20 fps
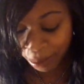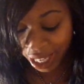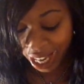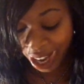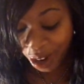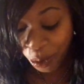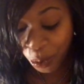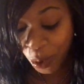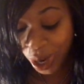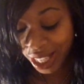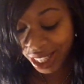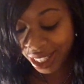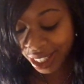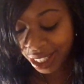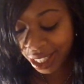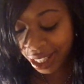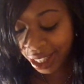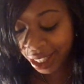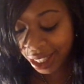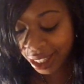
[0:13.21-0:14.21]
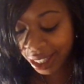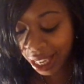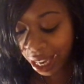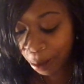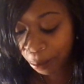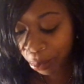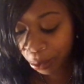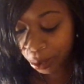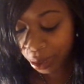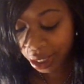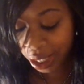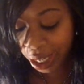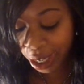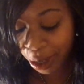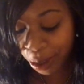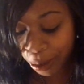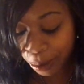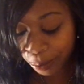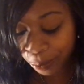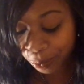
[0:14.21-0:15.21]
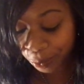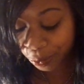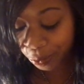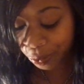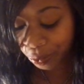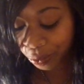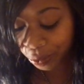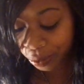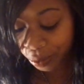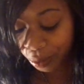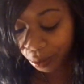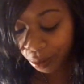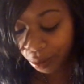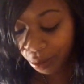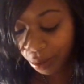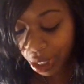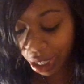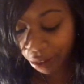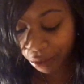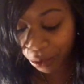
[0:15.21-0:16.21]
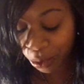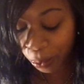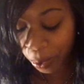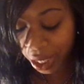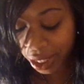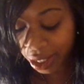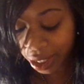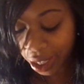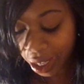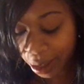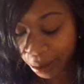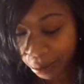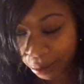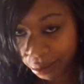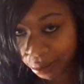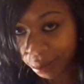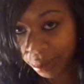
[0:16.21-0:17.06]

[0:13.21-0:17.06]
they had a one cent sample sale a few weeks ago.